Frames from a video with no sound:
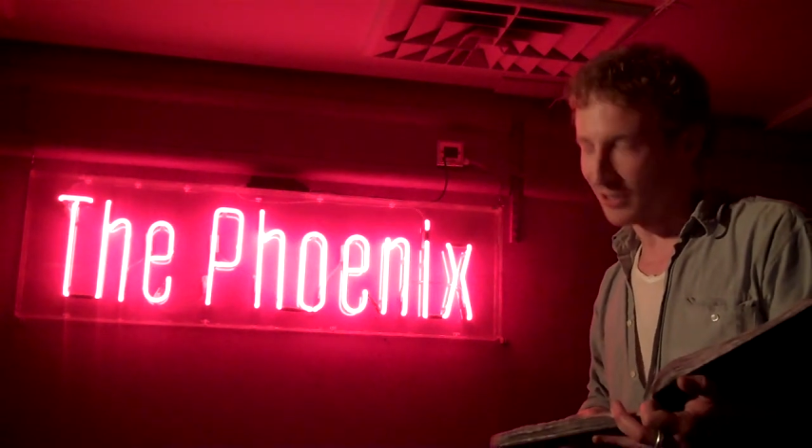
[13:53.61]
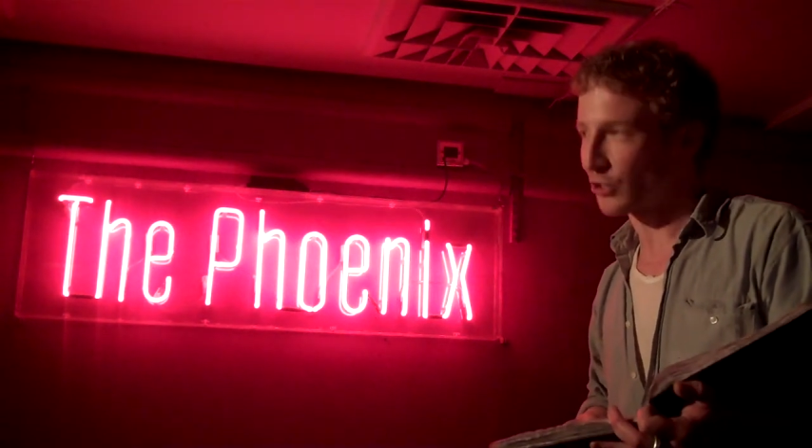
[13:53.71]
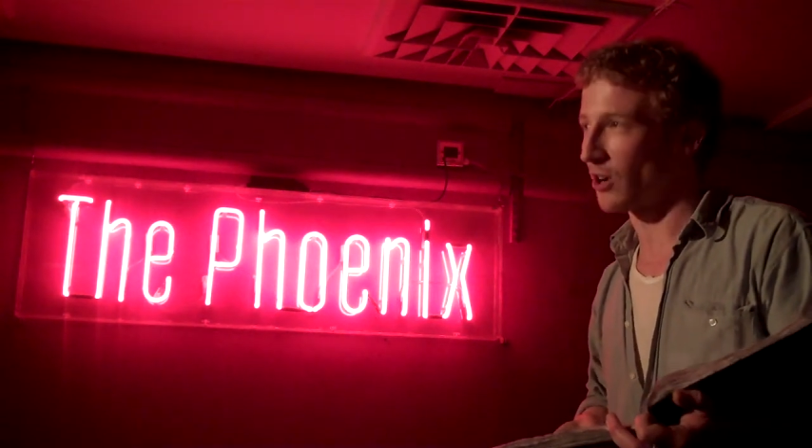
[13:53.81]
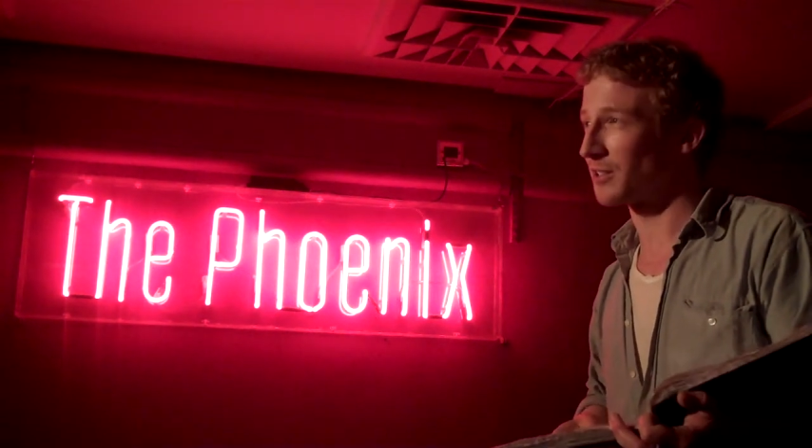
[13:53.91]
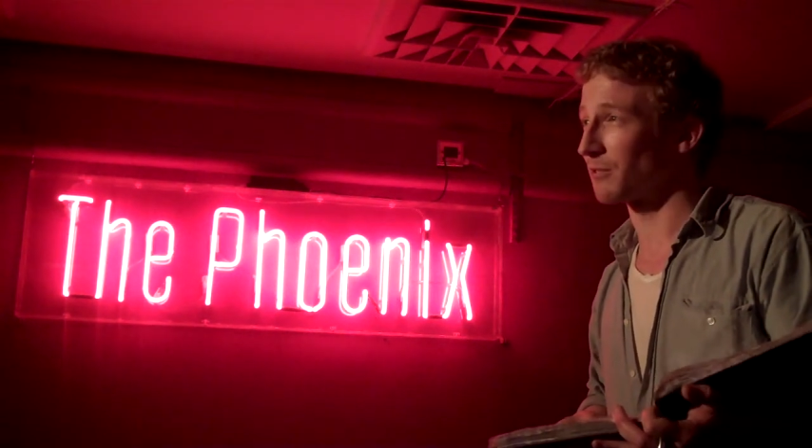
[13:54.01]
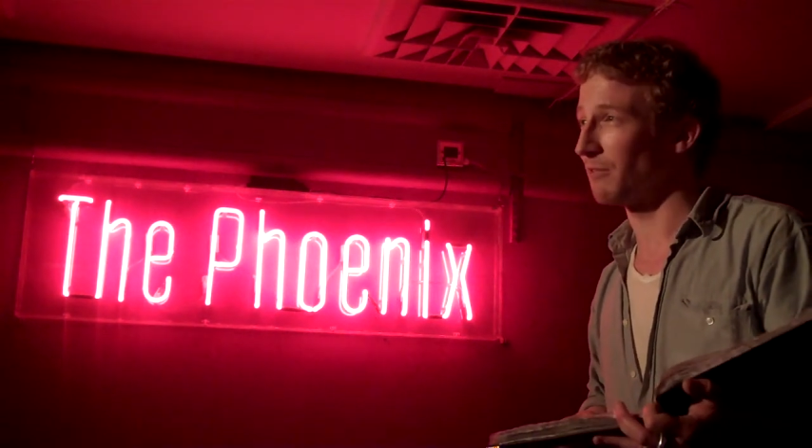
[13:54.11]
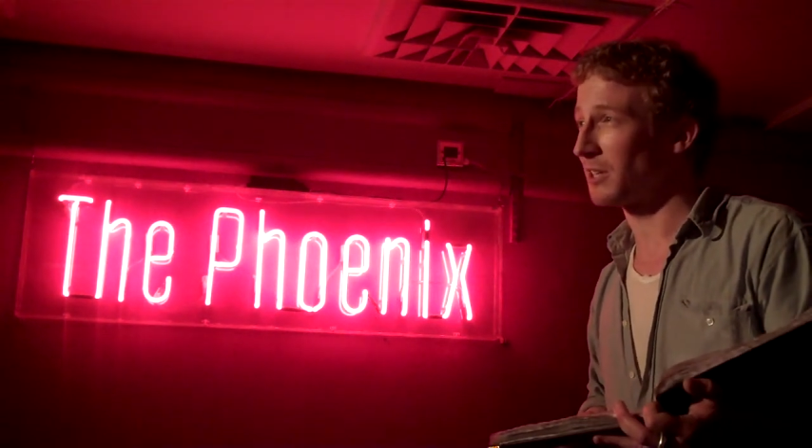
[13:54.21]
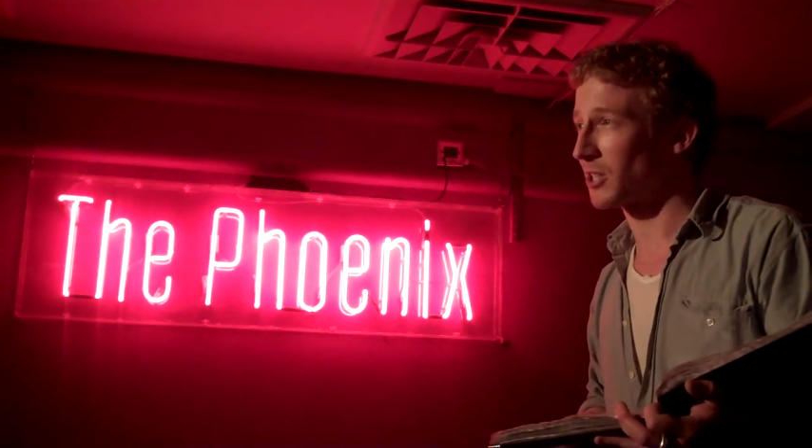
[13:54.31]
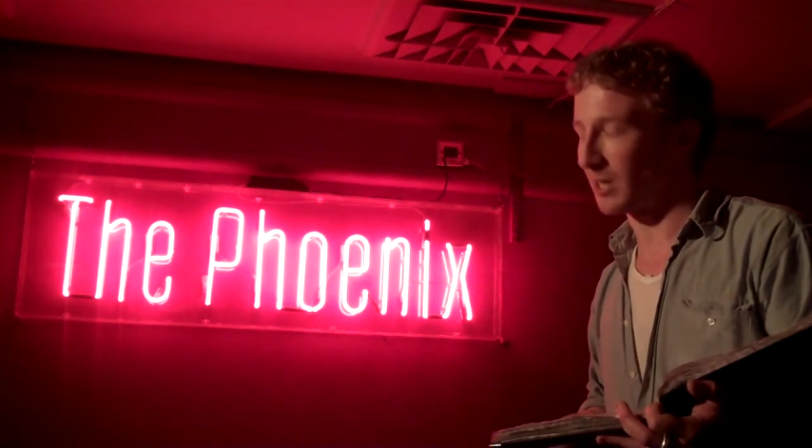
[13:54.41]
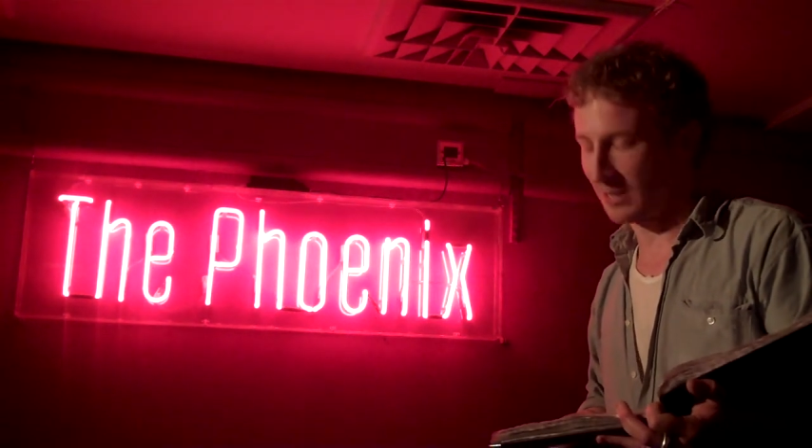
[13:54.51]
and trying to
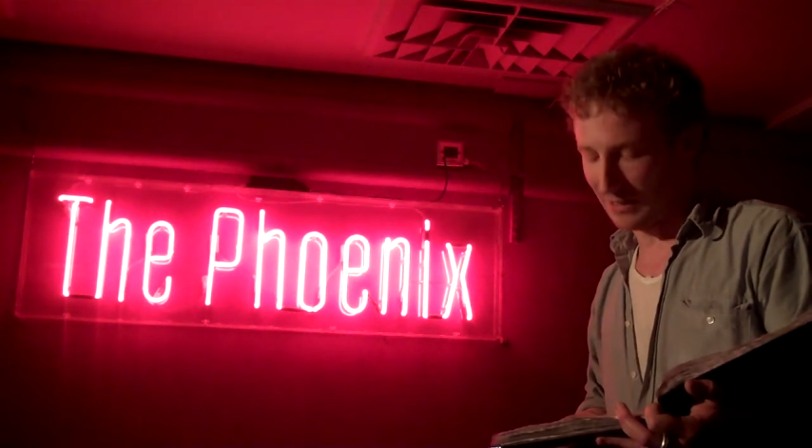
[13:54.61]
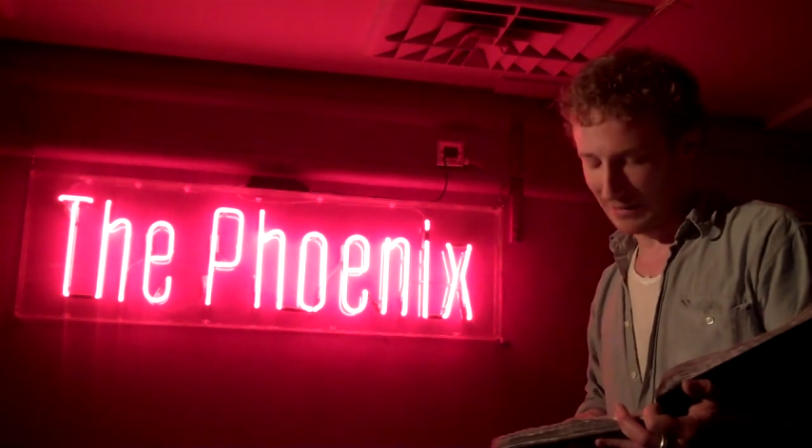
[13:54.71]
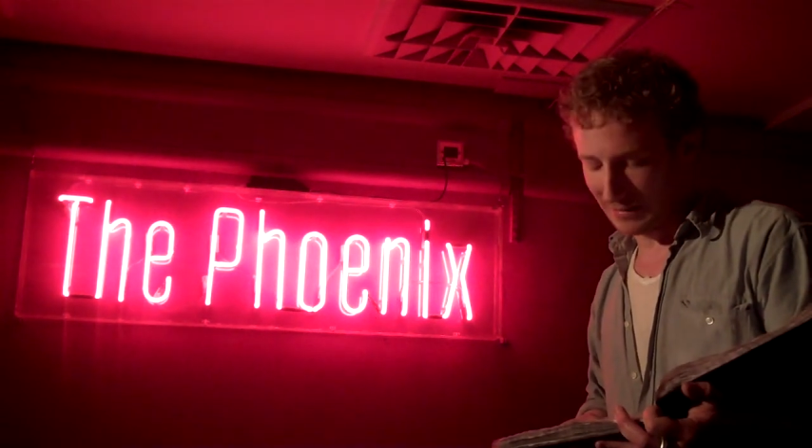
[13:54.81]
reach it.